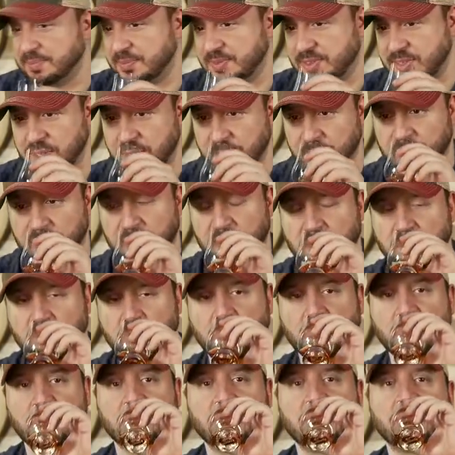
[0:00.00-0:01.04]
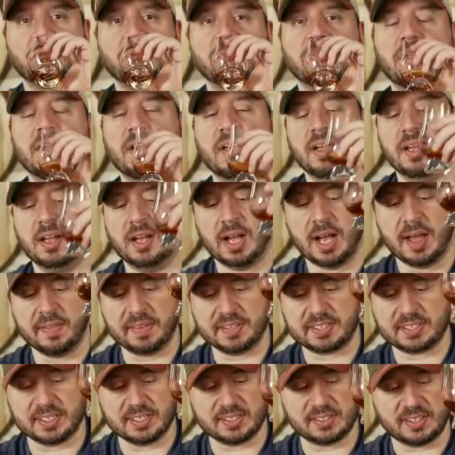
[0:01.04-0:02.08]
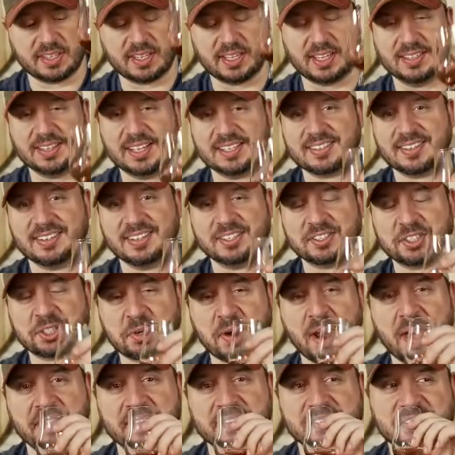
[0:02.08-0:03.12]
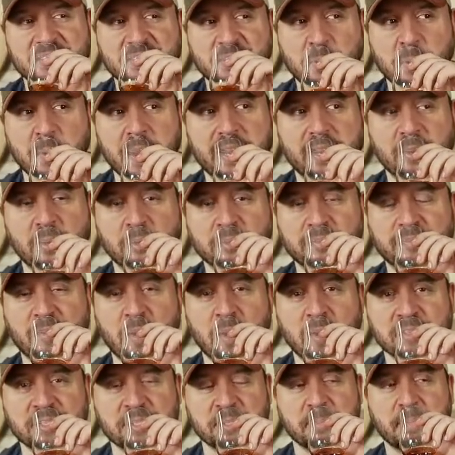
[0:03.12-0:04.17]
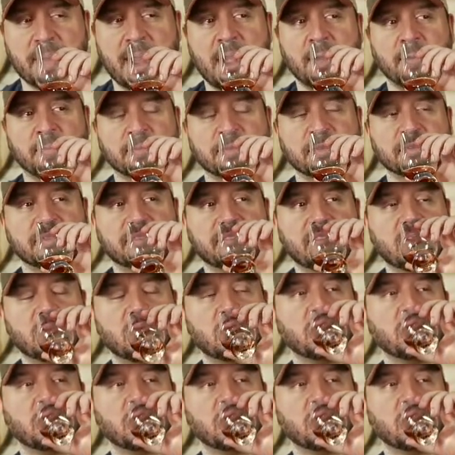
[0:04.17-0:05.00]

So uh, this is the let's let's try this quick old Forester bow proof.